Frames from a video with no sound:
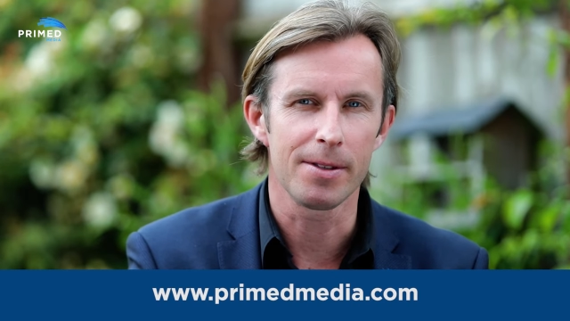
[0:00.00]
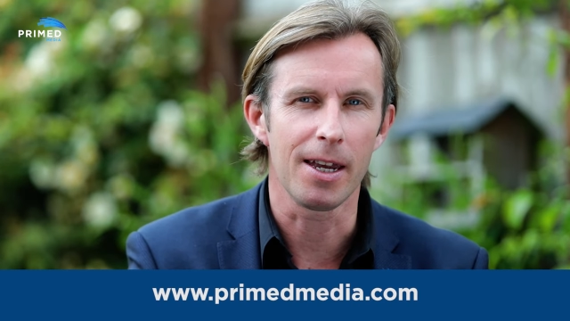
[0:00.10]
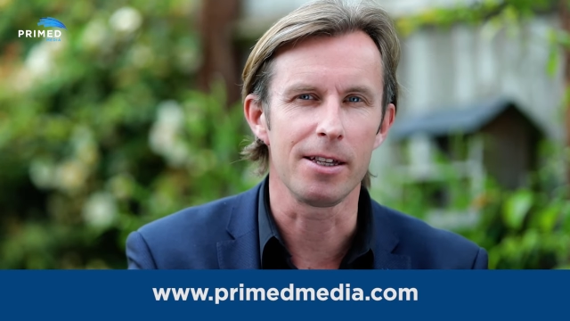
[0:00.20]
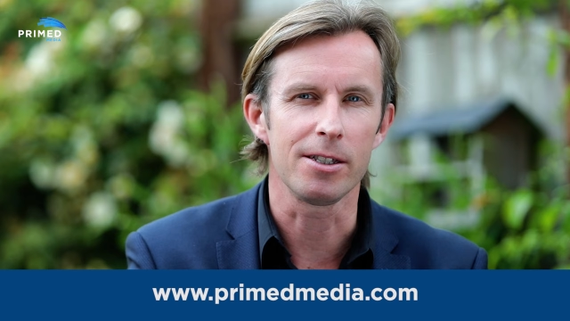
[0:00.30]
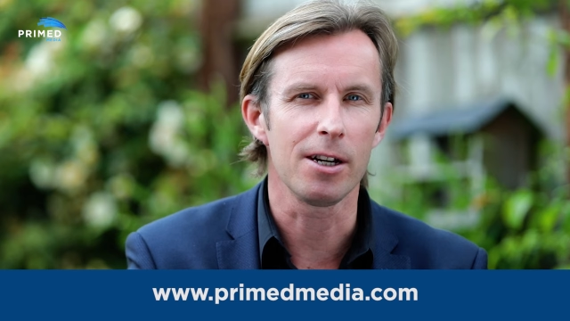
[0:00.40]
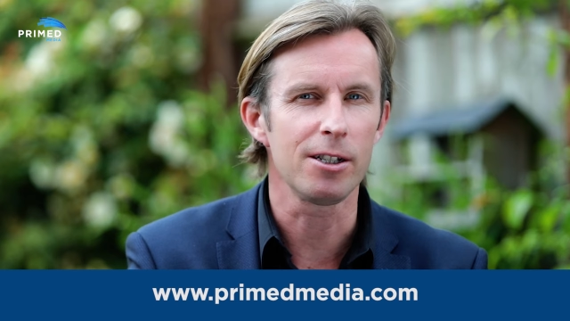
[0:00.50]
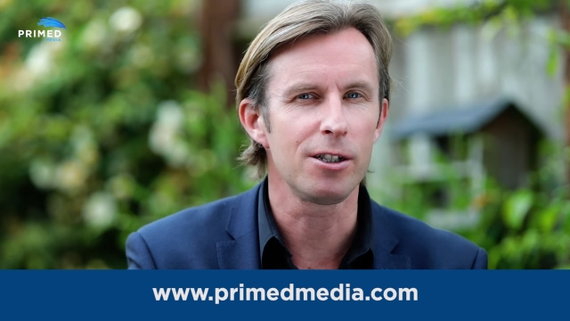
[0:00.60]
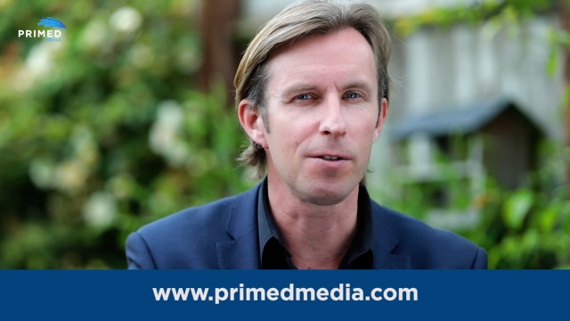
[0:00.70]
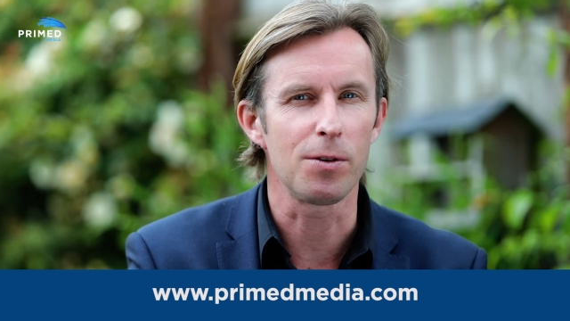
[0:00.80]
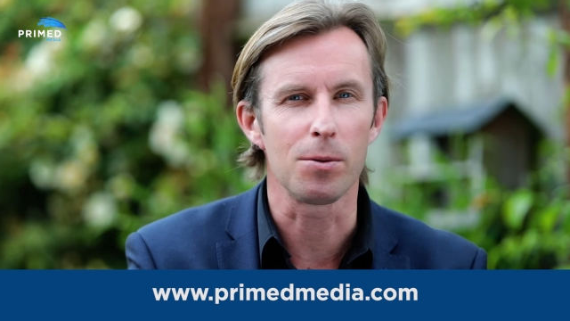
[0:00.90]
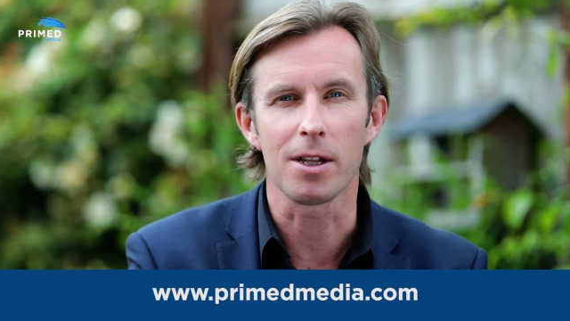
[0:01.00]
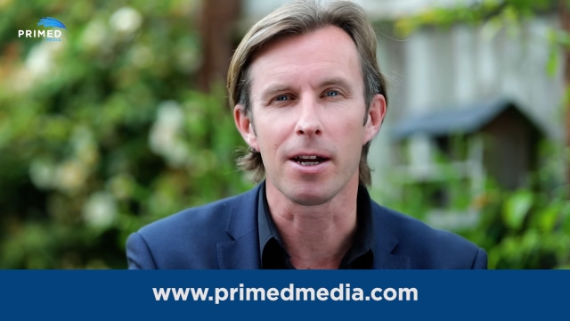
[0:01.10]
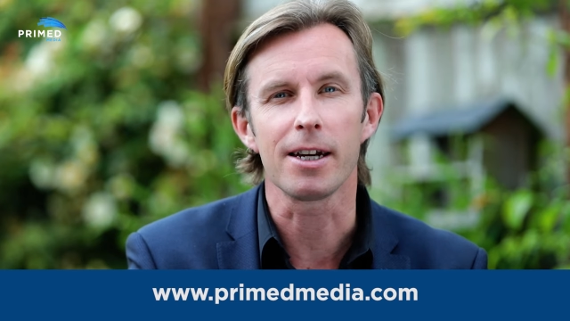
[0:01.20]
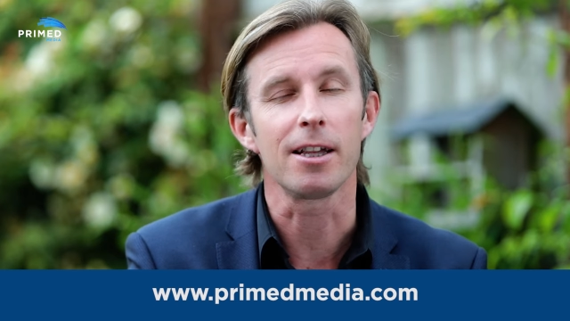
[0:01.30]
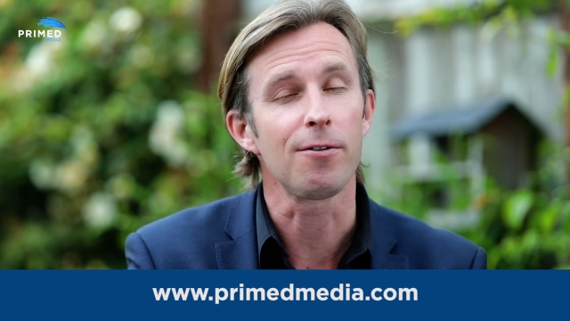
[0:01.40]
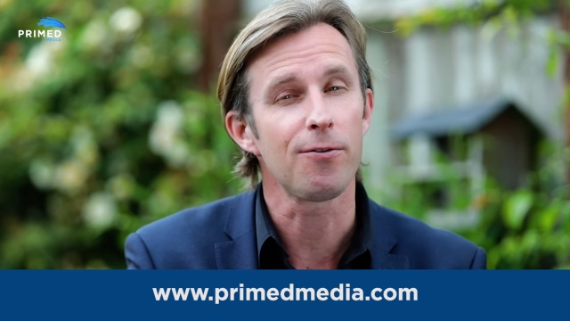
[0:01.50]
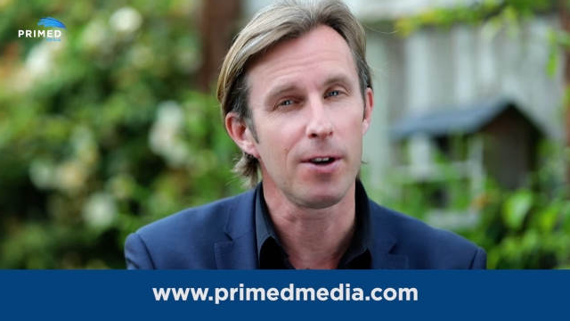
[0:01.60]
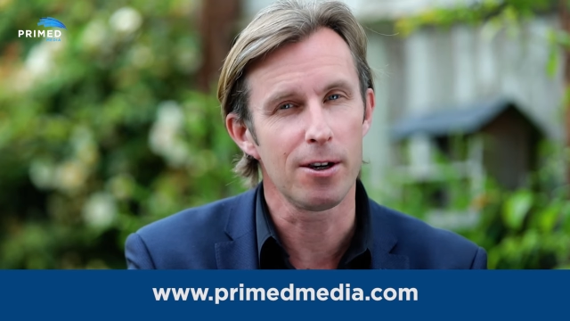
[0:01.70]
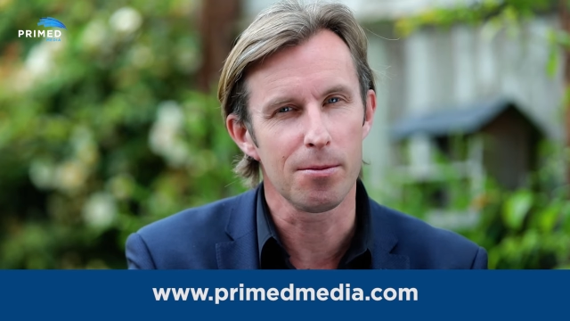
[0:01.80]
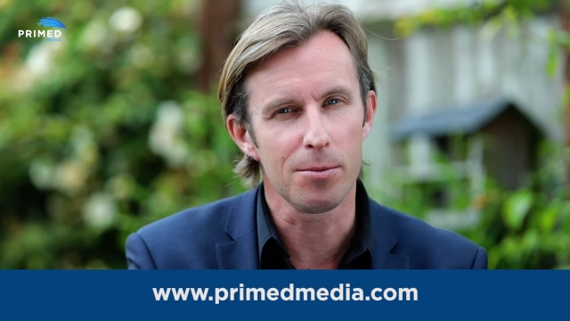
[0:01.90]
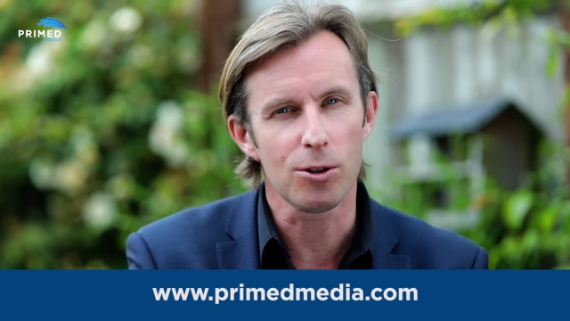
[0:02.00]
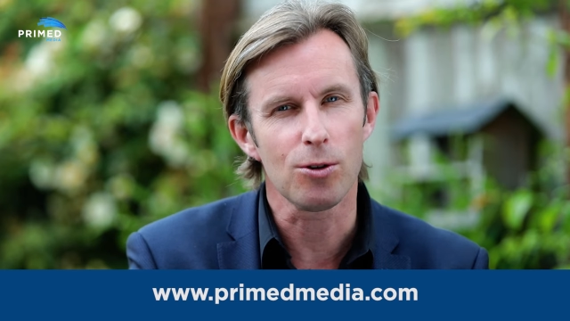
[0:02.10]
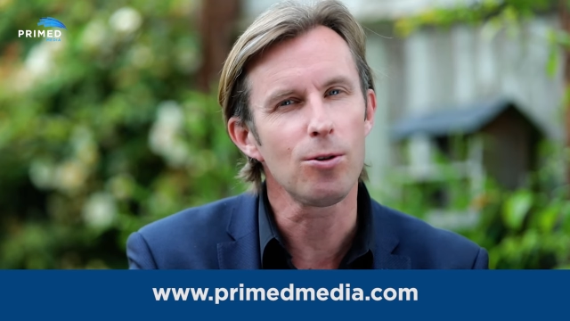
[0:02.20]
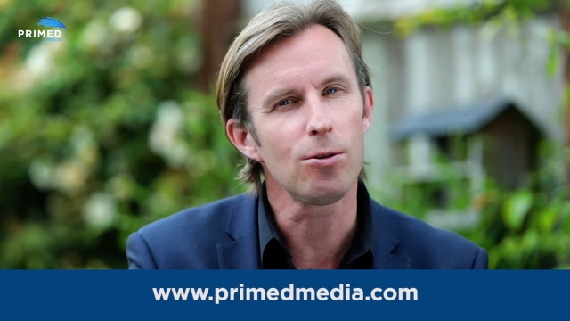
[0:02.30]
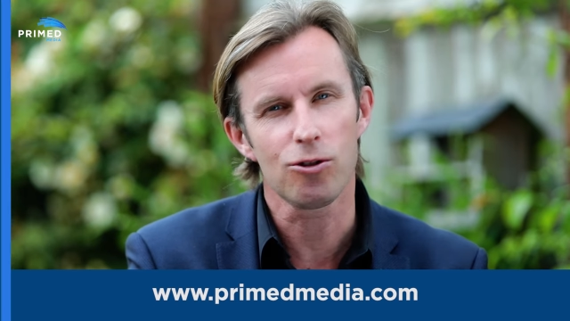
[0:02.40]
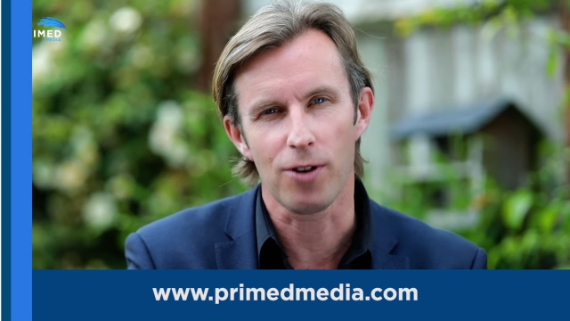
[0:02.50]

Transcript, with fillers: Get in touch if you would like any films or